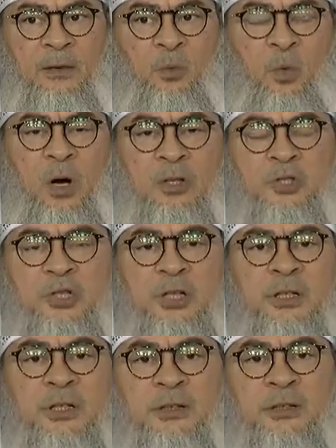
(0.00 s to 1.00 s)

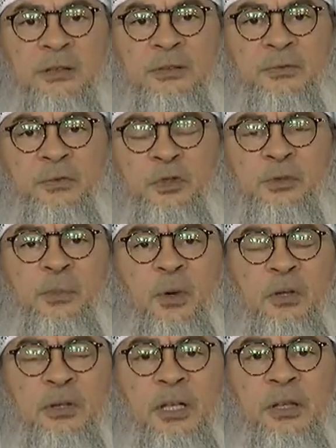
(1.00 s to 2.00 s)
Watching football,